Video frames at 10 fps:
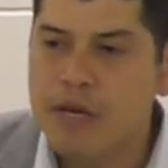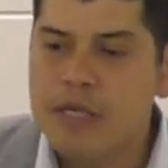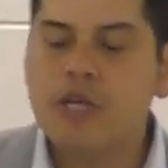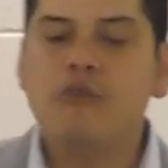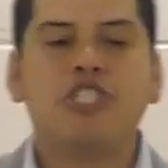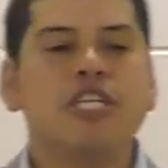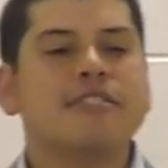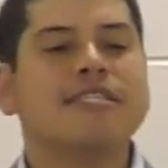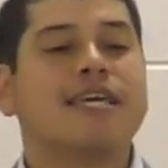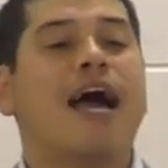So
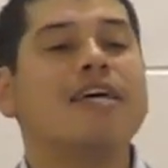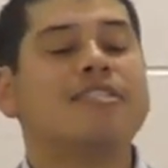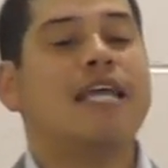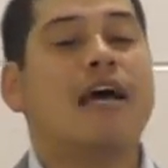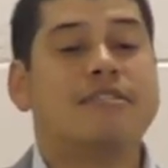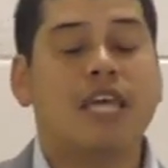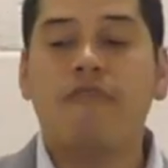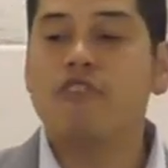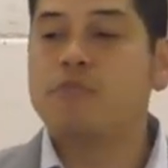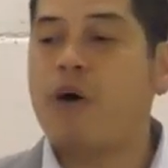Jesus is casting out devils